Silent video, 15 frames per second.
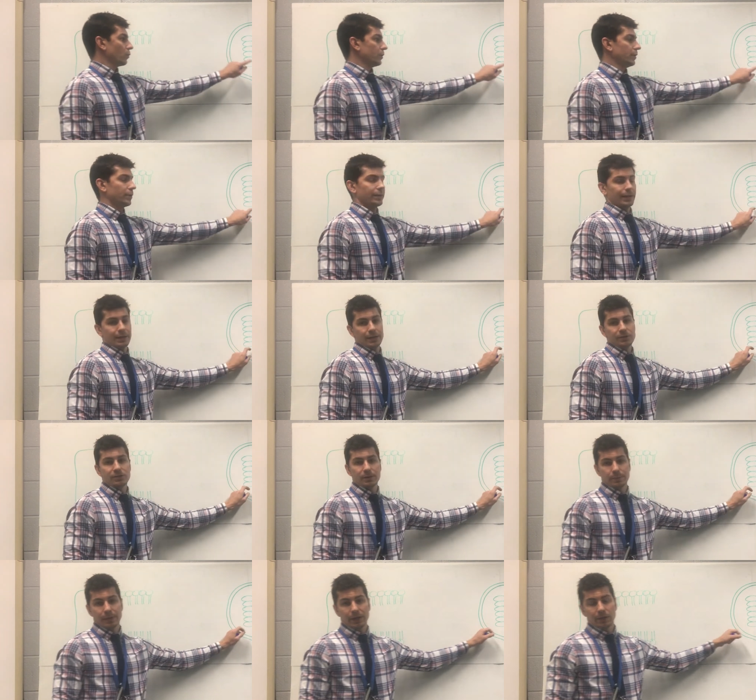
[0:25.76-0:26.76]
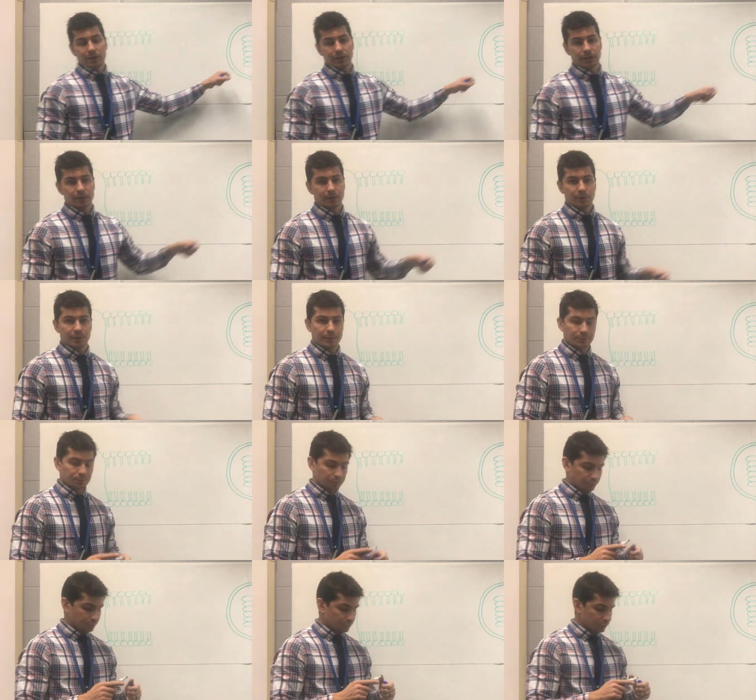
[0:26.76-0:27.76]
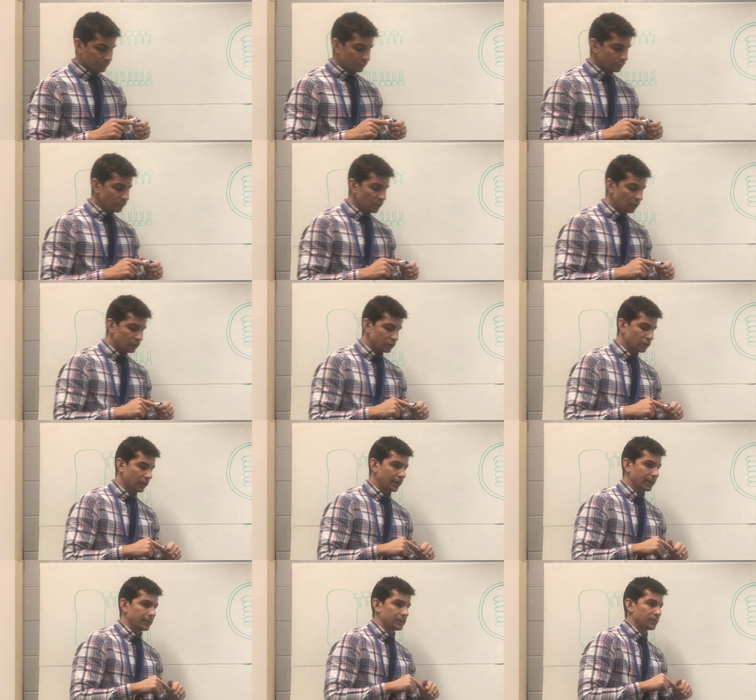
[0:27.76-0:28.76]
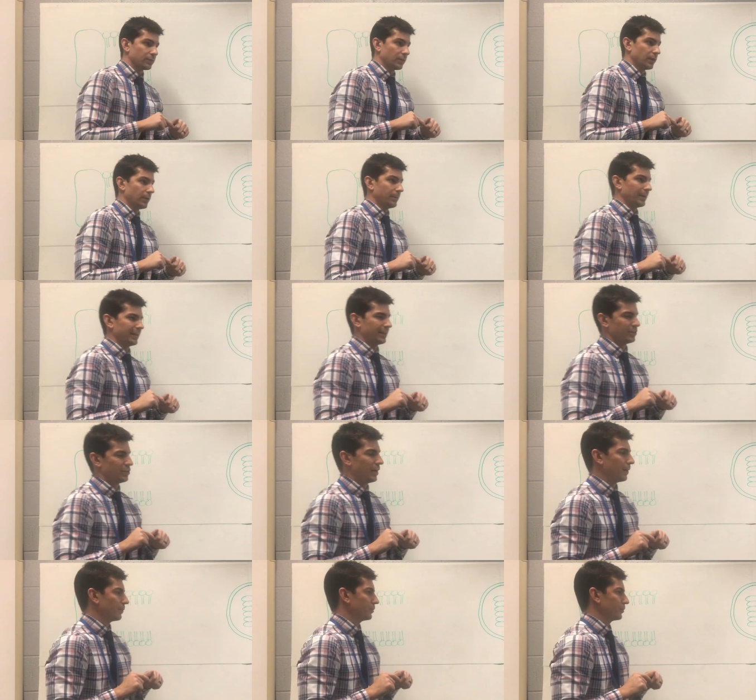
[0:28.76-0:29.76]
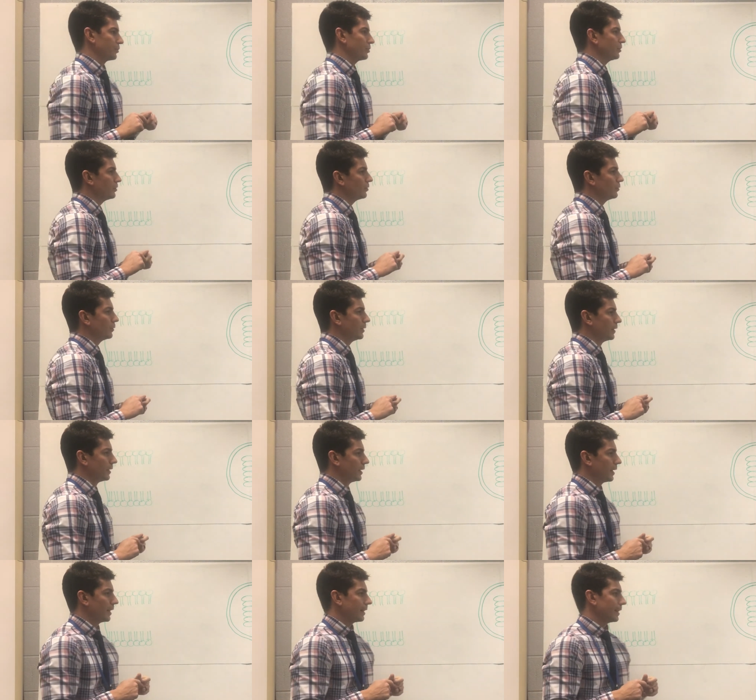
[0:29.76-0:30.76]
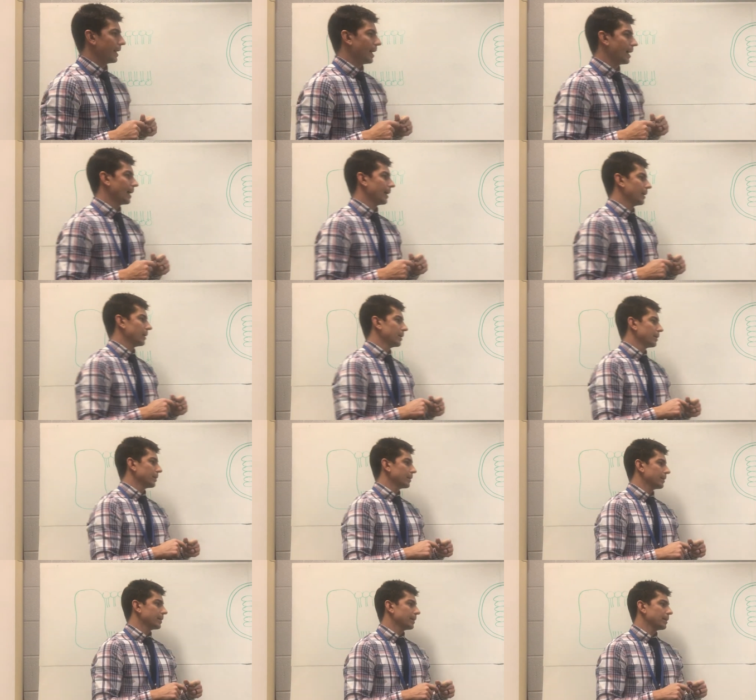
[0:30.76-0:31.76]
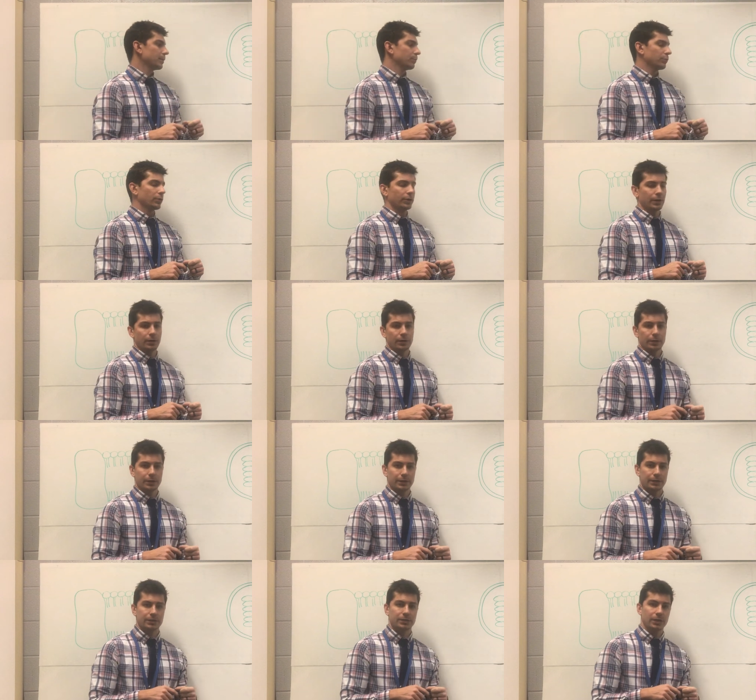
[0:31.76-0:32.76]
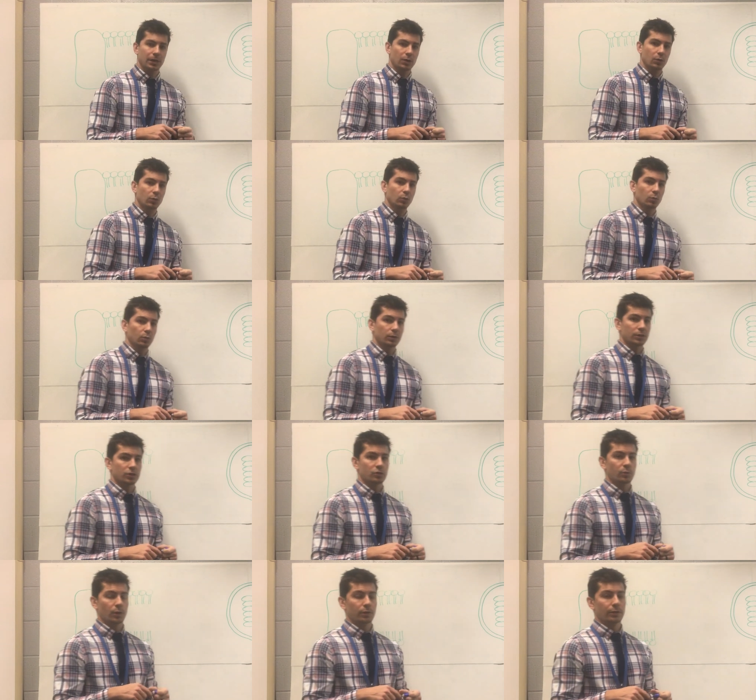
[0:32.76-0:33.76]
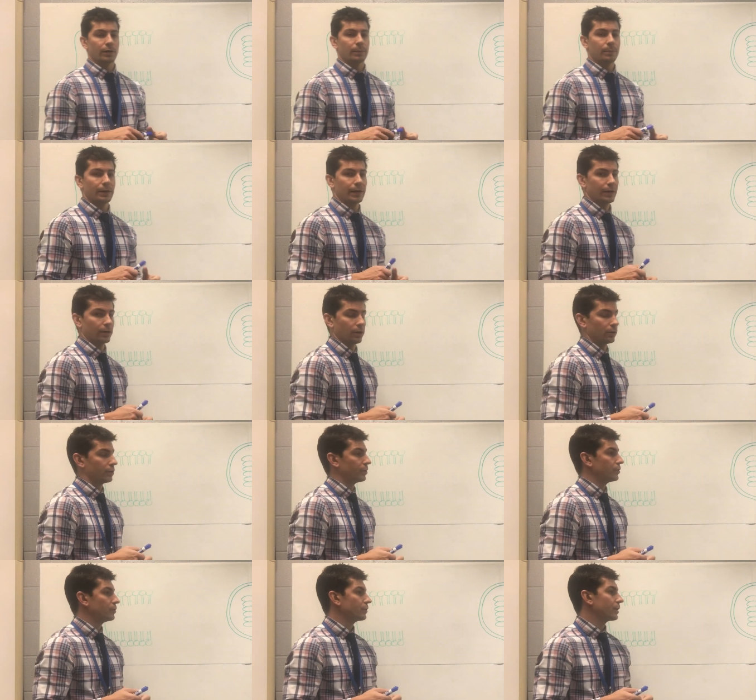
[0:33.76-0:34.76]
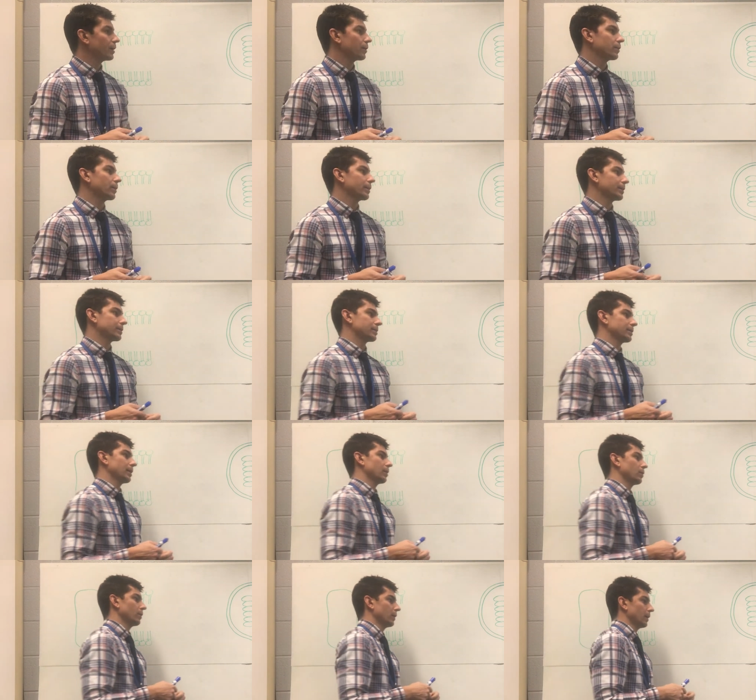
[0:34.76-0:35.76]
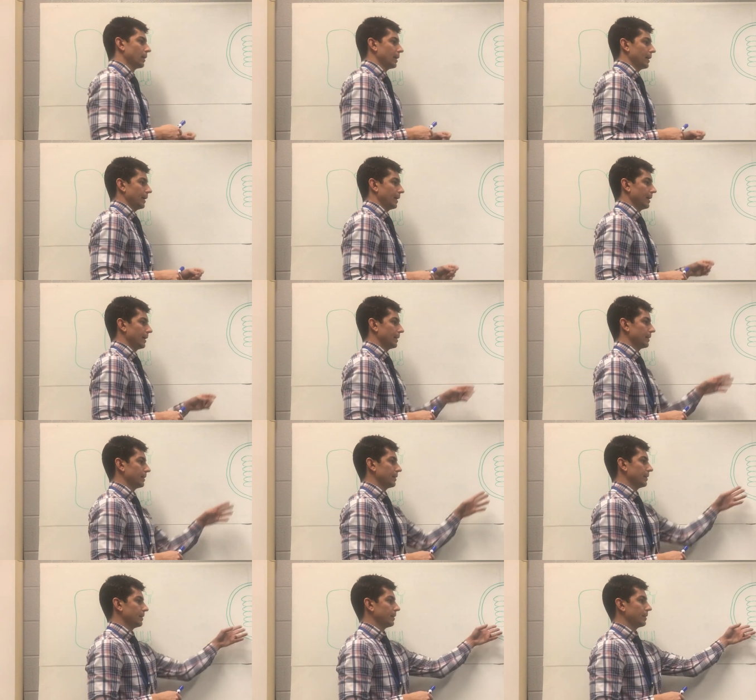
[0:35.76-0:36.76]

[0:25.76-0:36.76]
We did the endosymbiotic theory, taught us from, I think, chapter 2, that the prokaryotic cell was swallowed up by an early eukaryotic cell, and